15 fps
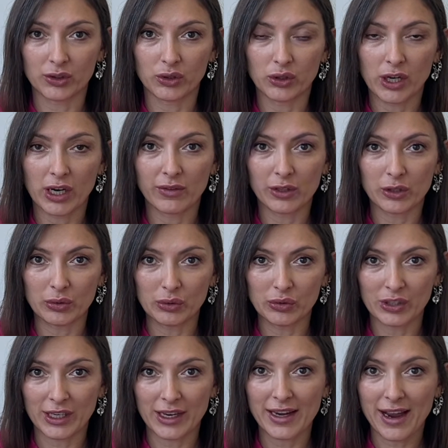Do you ever
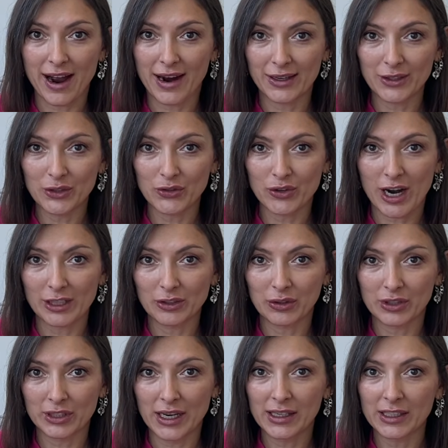use AI to write your
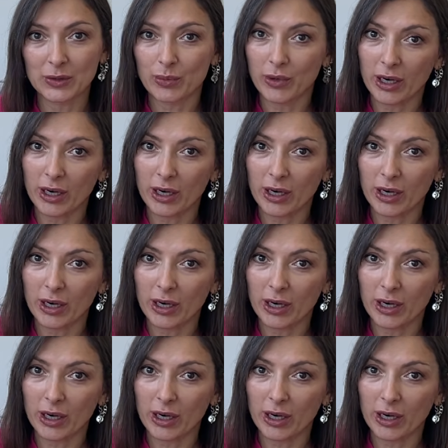text?